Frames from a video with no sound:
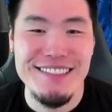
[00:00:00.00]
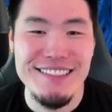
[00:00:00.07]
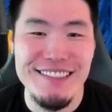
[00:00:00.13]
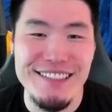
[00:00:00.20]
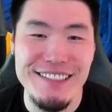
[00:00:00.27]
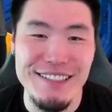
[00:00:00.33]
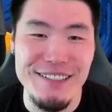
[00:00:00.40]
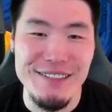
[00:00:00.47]

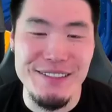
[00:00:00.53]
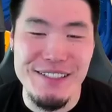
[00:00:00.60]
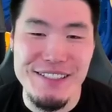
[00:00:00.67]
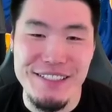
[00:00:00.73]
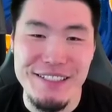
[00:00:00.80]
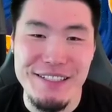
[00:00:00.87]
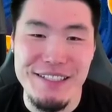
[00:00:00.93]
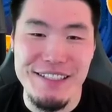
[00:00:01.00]
you know, it's
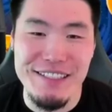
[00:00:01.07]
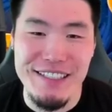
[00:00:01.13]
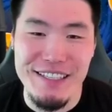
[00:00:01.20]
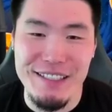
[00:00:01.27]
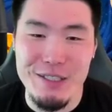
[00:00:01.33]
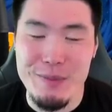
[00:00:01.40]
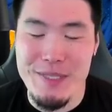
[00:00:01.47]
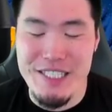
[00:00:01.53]
gonna get
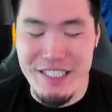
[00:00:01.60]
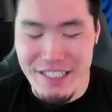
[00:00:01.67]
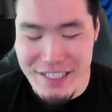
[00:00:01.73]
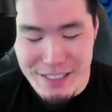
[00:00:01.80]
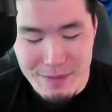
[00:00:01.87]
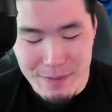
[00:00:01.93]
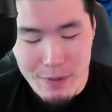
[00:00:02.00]
a little bit tedious, but